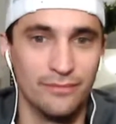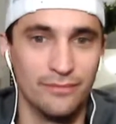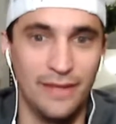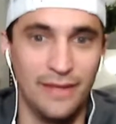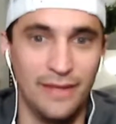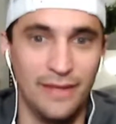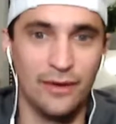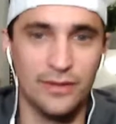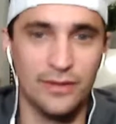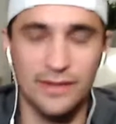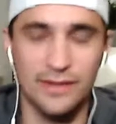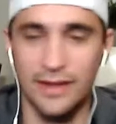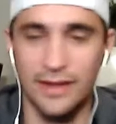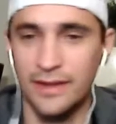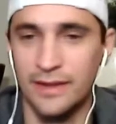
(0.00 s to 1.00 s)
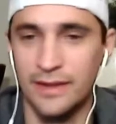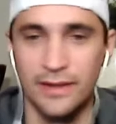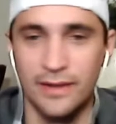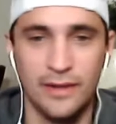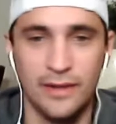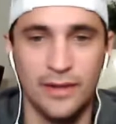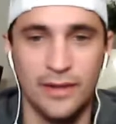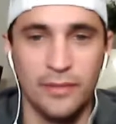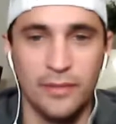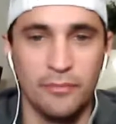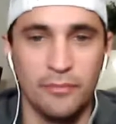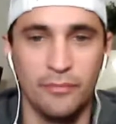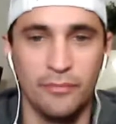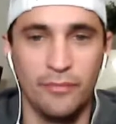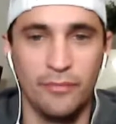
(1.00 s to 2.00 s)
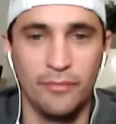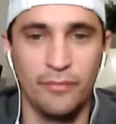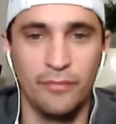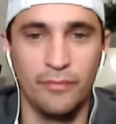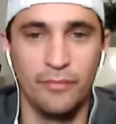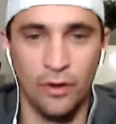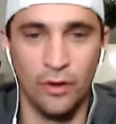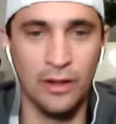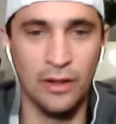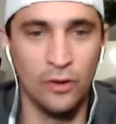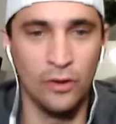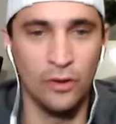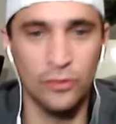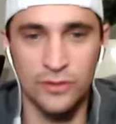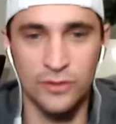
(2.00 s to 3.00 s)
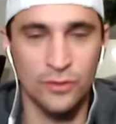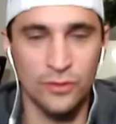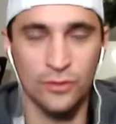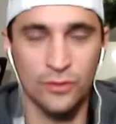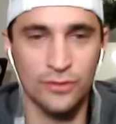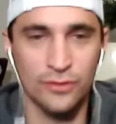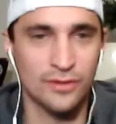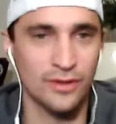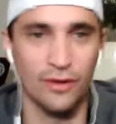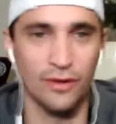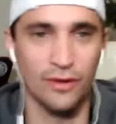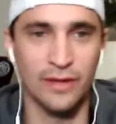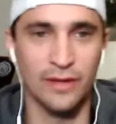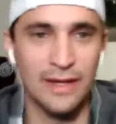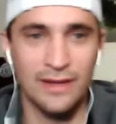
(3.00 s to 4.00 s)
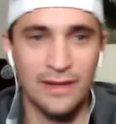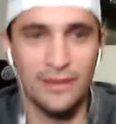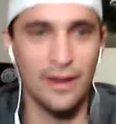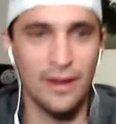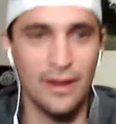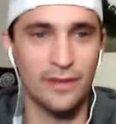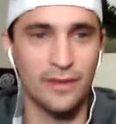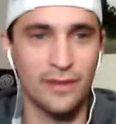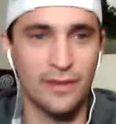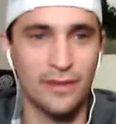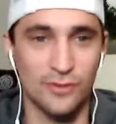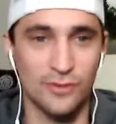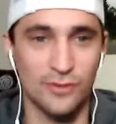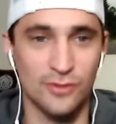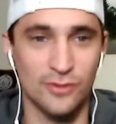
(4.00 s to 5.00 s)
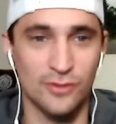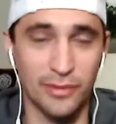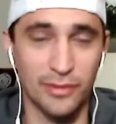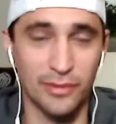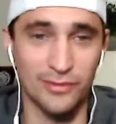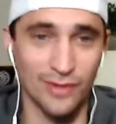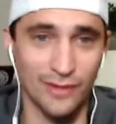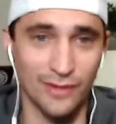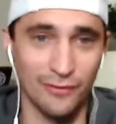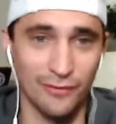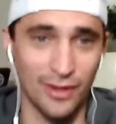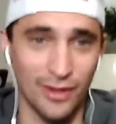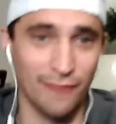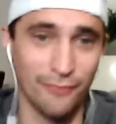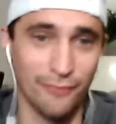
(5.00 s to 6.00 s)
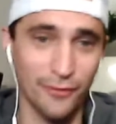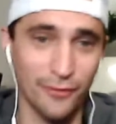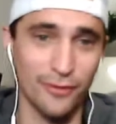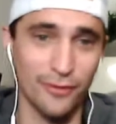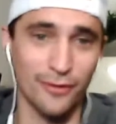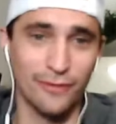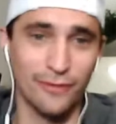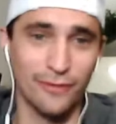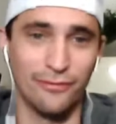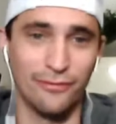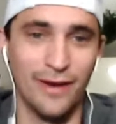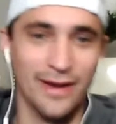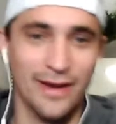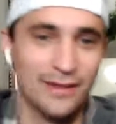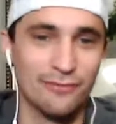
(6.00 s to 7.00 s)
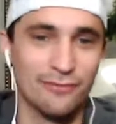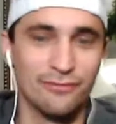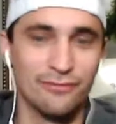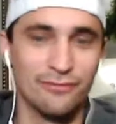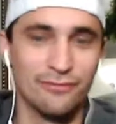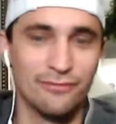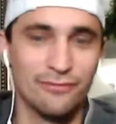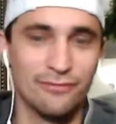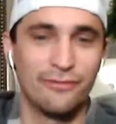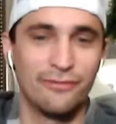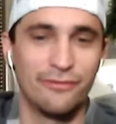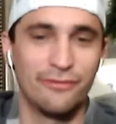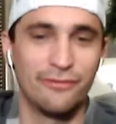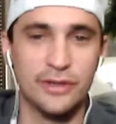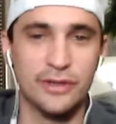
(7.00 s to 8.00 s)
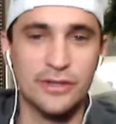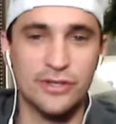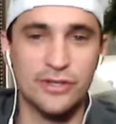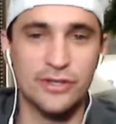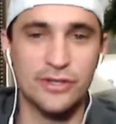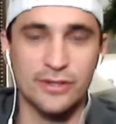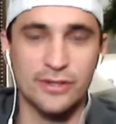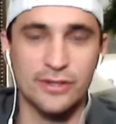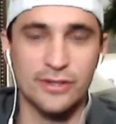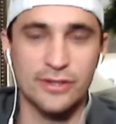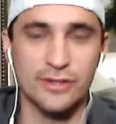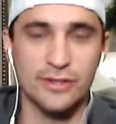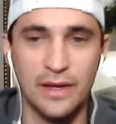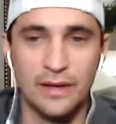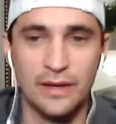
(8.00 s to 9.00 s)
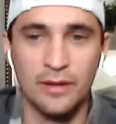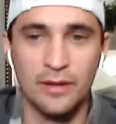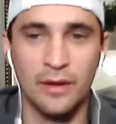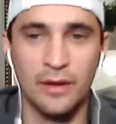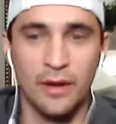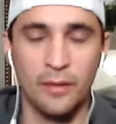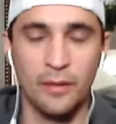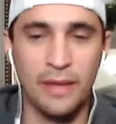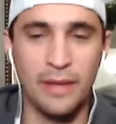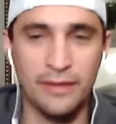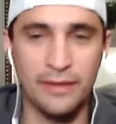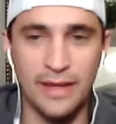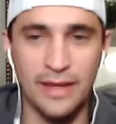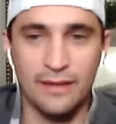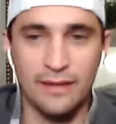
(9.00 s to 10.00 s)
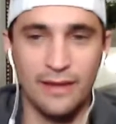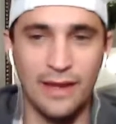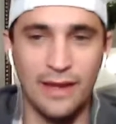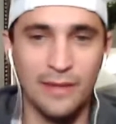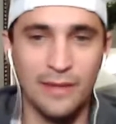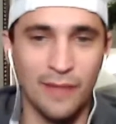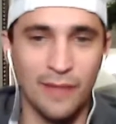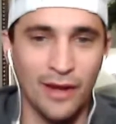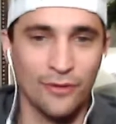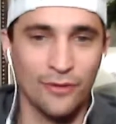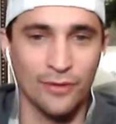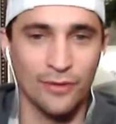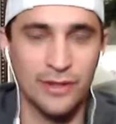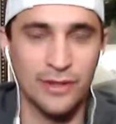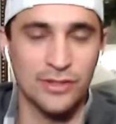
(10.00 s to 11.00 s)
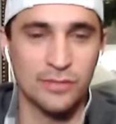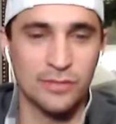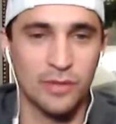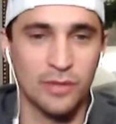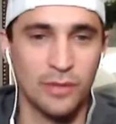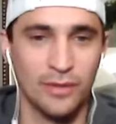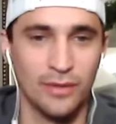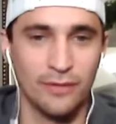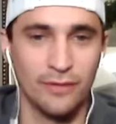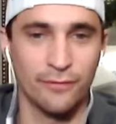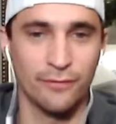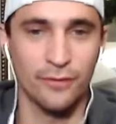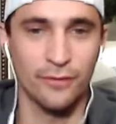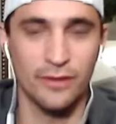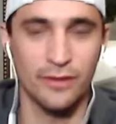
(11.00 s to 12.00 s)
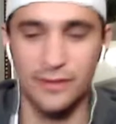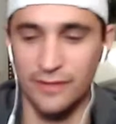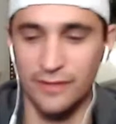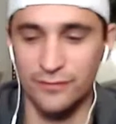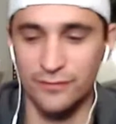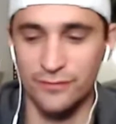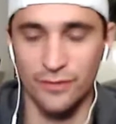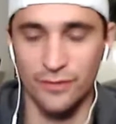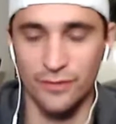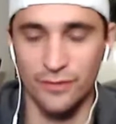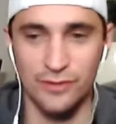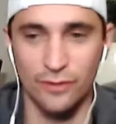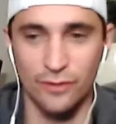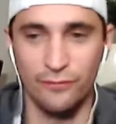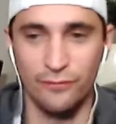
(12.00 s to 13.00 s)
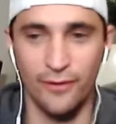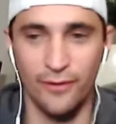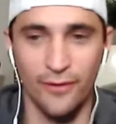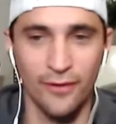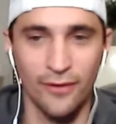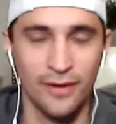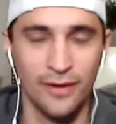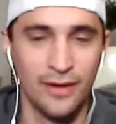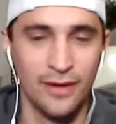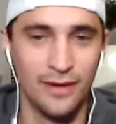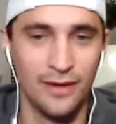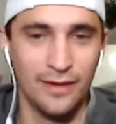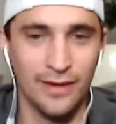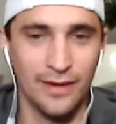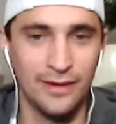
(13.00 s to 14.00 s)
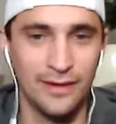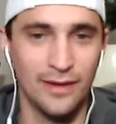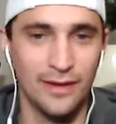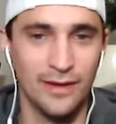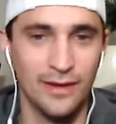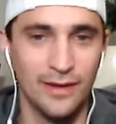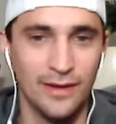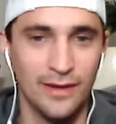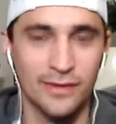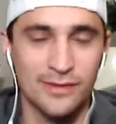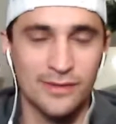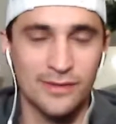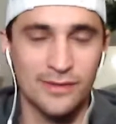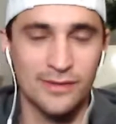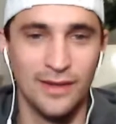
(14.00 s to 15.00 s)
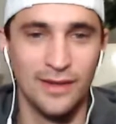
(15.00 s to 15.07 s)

But now it's like, man, all my local stores are getting nothing. So I'd probably drive a lot further if I could find one this year. So about that 80-mile range is probably the furthest I've driven so far. And I did it once.